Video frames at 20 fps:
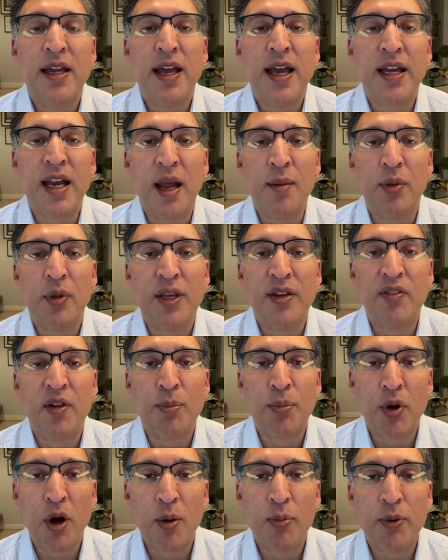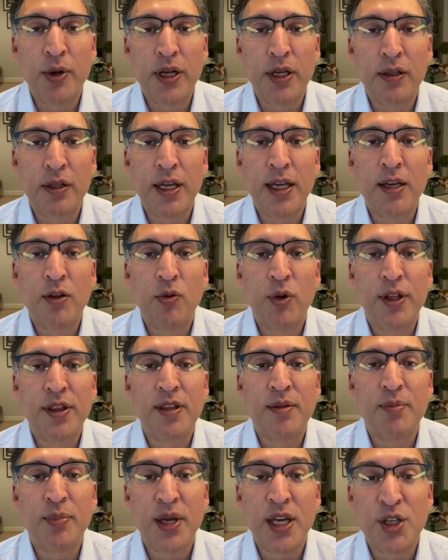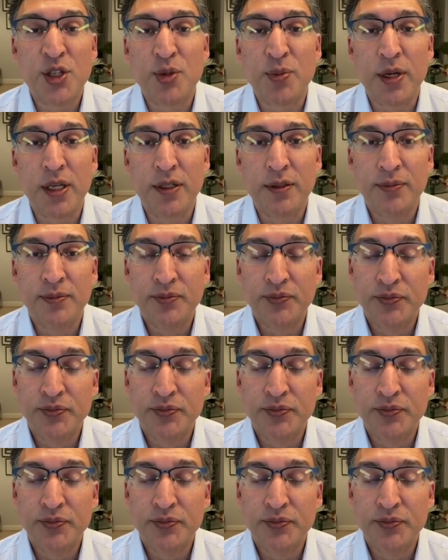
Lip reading: and I believe appropriately, with impeachment."